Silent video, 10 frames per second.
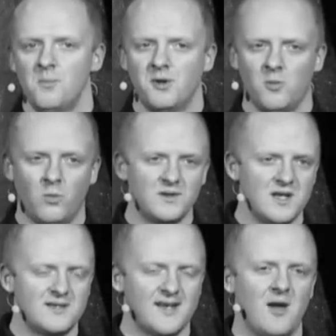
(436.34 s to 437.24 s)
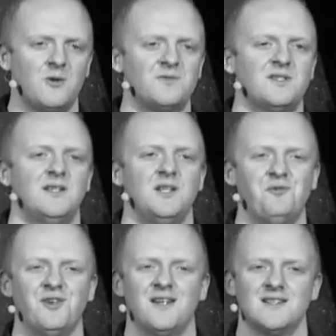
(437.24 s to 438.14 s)
But it was a town of
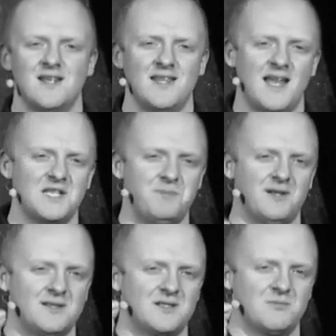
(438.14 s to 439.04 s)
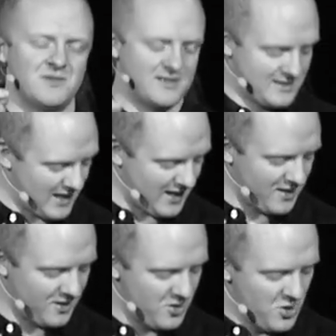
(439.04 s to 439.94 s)
significance, and that is because the
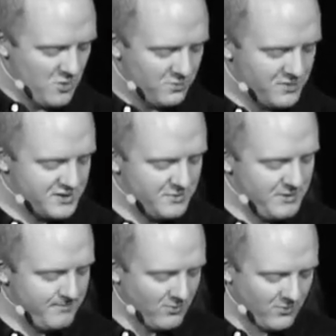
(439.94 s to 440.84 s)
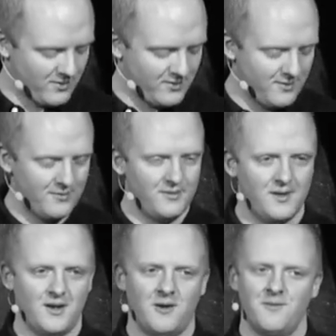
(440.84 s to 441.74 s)
Messiah was to be born
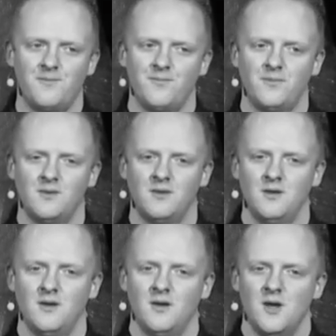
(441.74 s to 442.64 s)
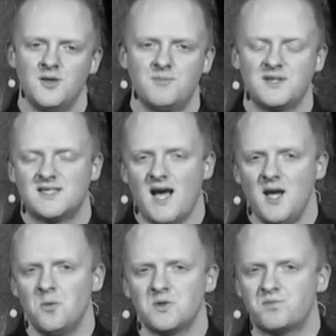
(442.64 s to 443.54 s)
there. The
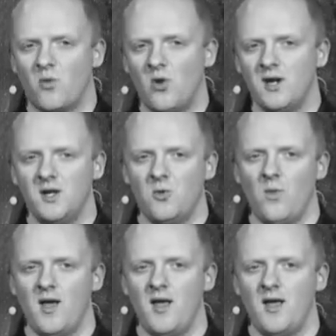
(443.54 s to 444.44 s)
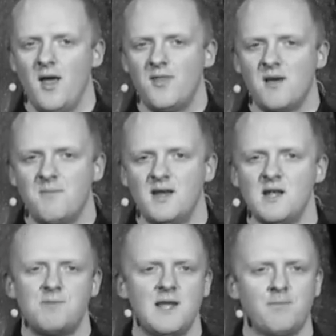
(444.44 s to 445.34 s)
Messiah was born in a way that
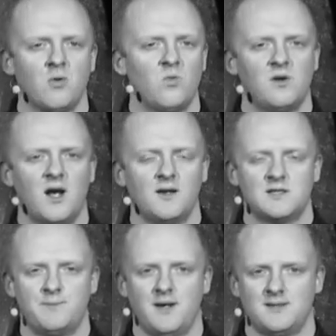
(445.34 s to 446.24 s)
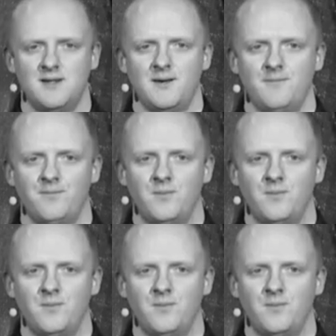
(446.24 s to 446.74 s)
many people were not expecting.